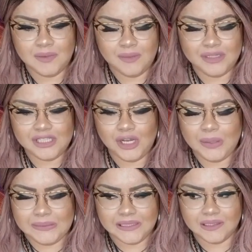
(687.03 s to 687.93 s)
what is it
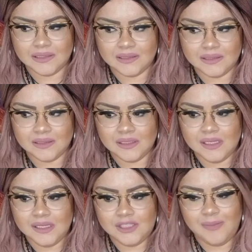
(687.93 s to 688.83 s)
called?
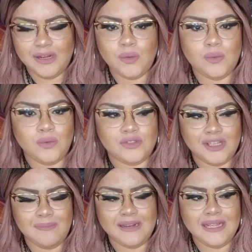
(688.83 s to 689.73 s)
Somebody who
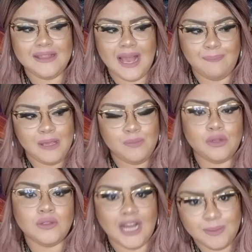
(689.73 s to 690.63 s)
somebody that people
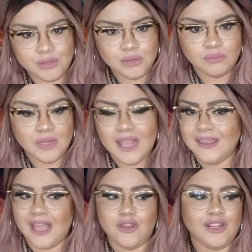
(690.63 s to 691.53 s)
look up to.
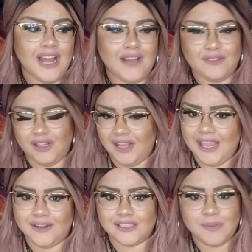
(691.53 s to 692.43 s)
Yeah, you're gonna have a lot of
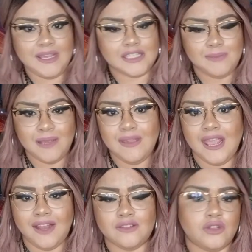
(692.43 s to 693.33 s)
haters because baby
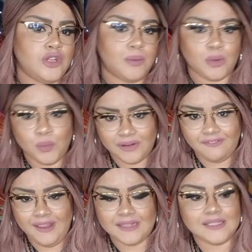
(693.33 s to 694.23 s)
haters are your number one
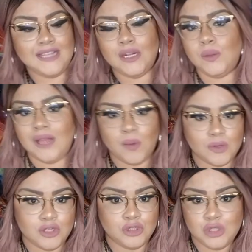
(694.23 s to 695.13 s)
fans. They don't like what
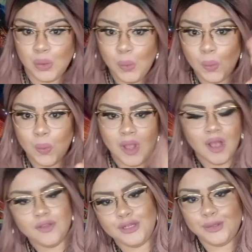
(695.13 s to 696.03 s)
you do,
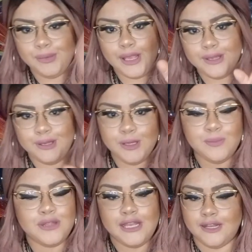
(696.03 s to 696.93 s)
they don't like you,
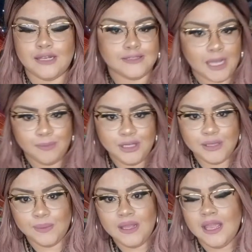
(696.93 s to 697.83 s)
but they cannot stop
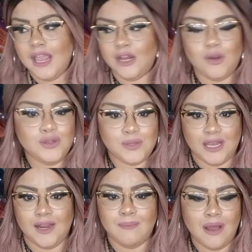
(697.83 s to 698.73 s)
you. And all you
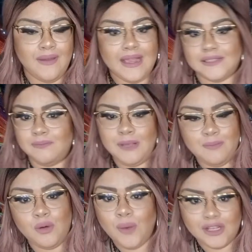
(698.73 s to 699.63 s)
care about is
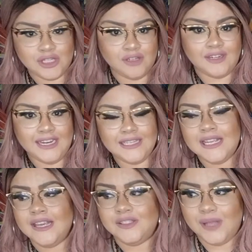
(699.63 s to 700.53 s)
people watching, right?
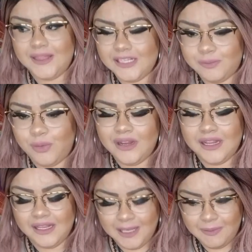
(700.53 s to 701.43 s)
So at this point,
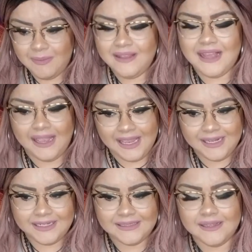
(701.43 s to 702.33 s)
keep in mind that
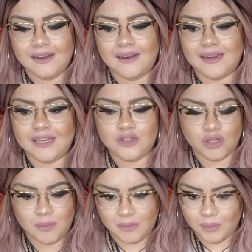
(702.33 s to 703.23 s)
haters are your
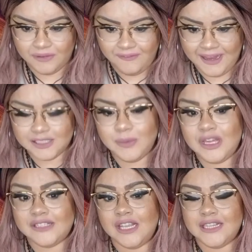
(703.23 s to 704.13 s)
number one fans because they